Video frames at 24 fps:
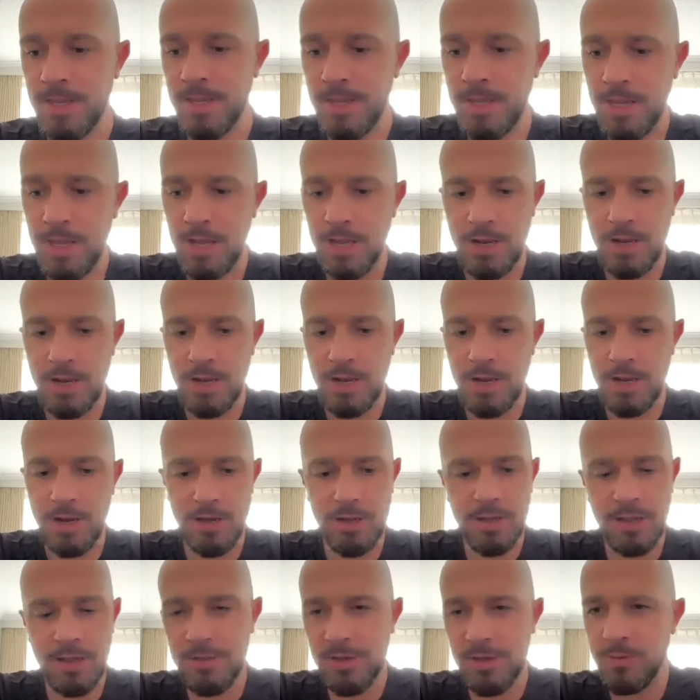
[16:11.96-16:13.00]
Yeah,
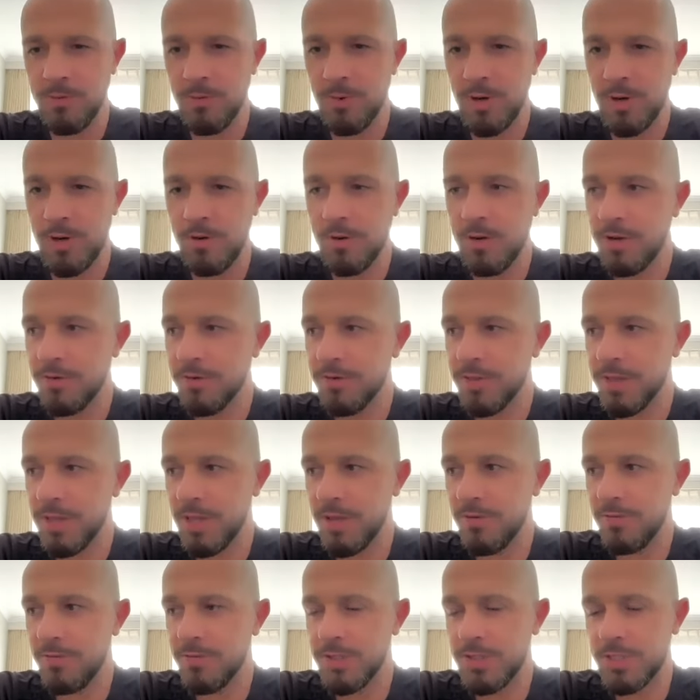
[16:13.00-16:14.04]
look, they've done well. I think
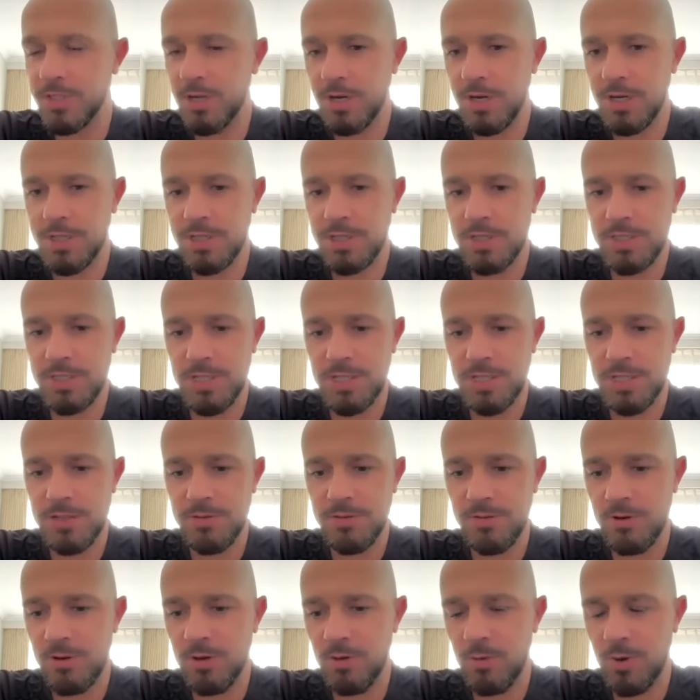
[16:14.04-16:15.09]
they've started the season
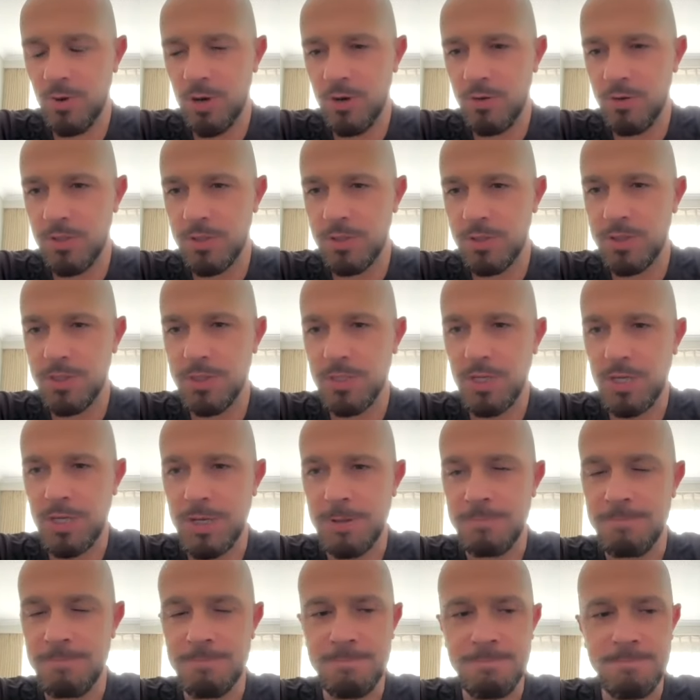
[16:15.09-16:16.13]
very well
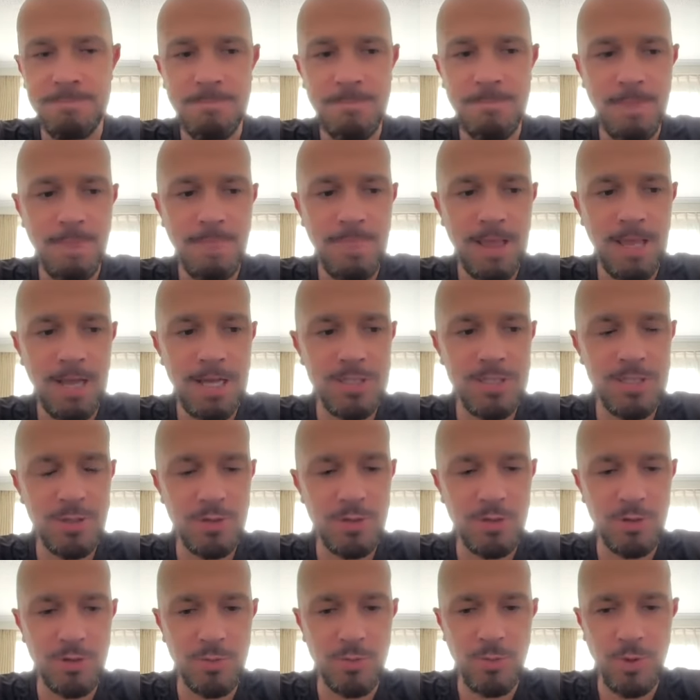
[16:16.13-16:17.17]
and had two
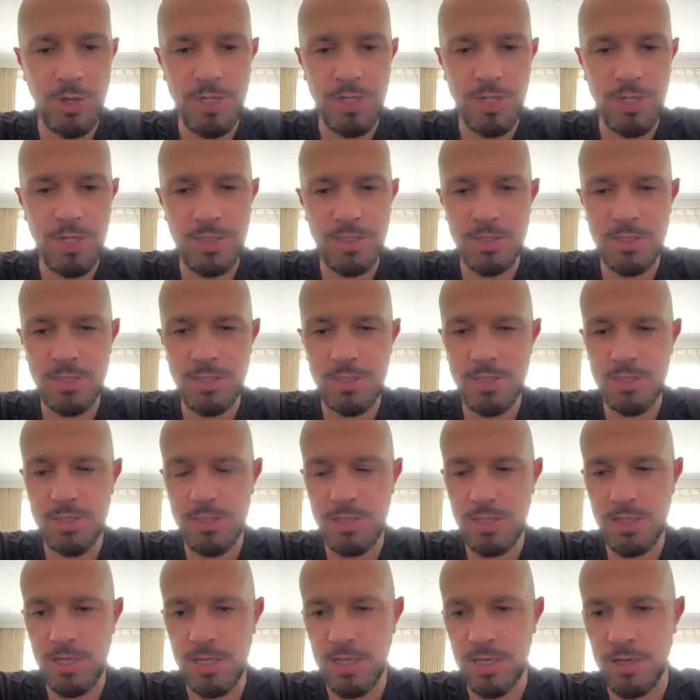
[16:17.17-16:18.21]
good wins
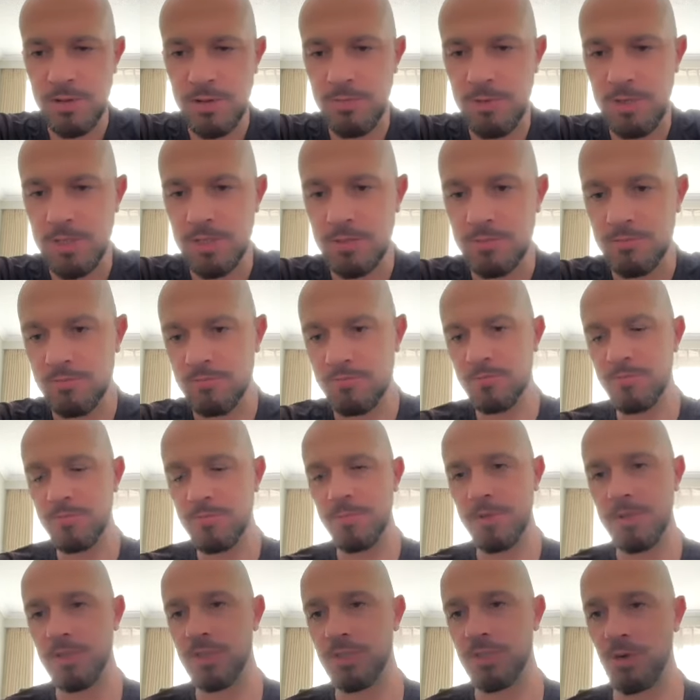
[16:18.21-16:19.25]
and
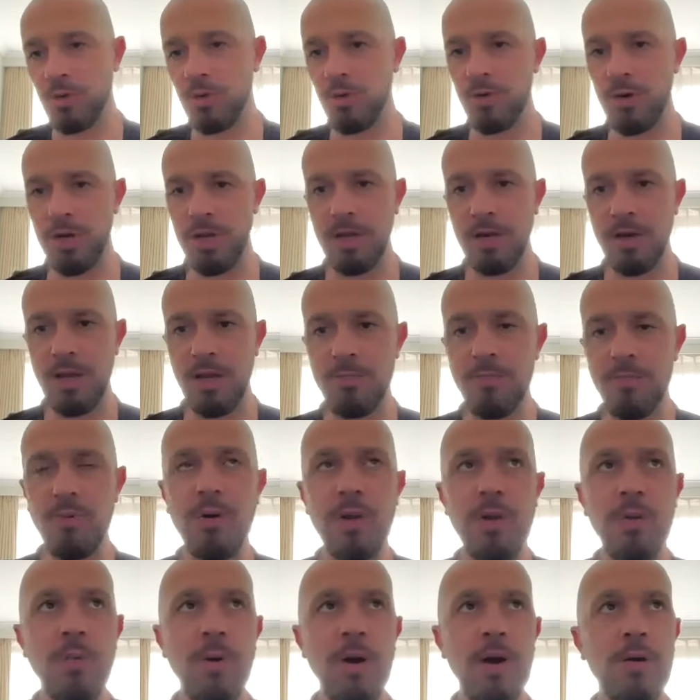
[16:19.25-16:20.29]
been scoring like
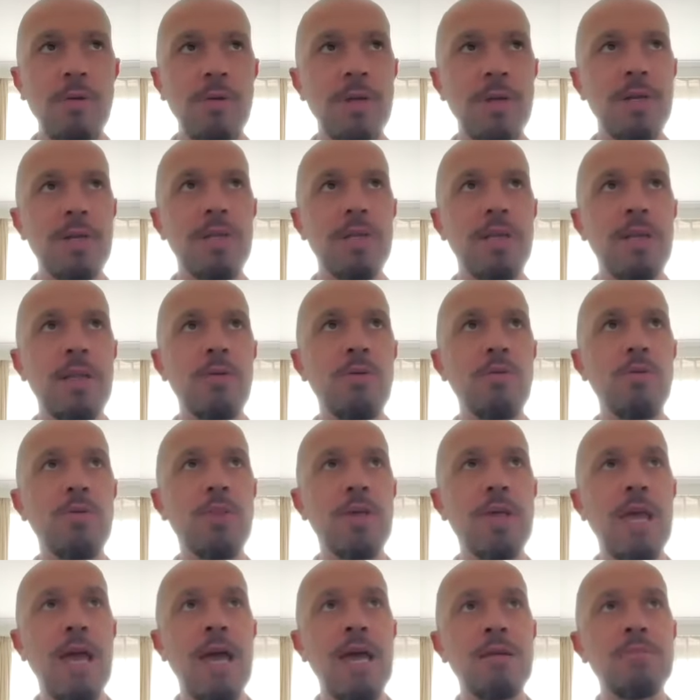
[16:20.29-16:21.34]
pretty well in all the
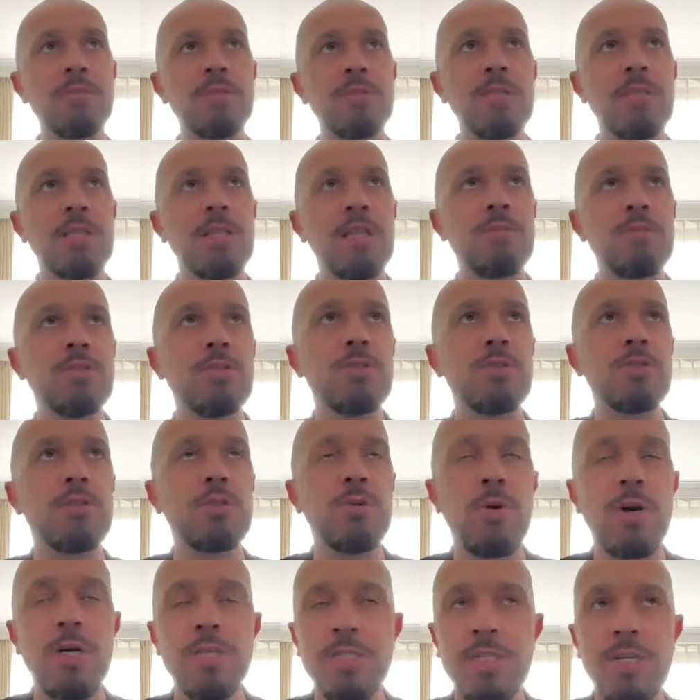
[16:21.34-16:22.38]
games. I think they've scored
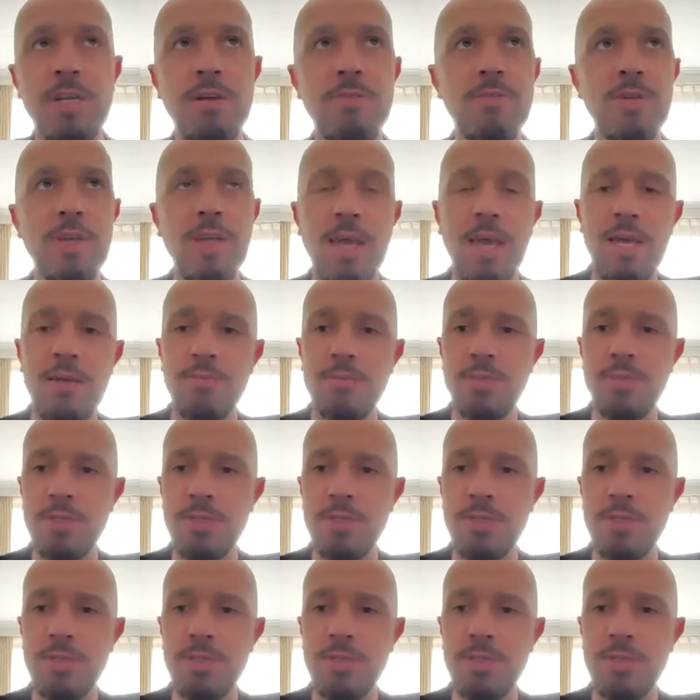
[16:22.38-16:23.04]
twice in every game.